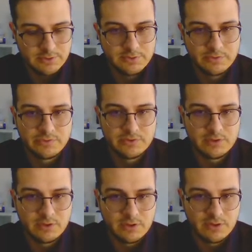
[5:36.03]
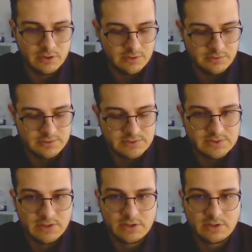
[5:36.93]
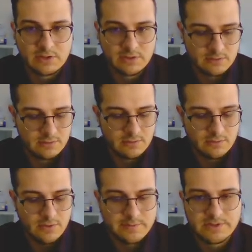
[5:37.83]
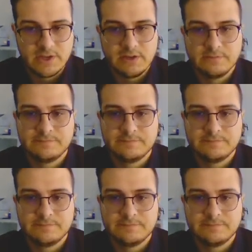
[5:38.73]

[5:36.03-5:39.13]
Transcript: using the CINC website.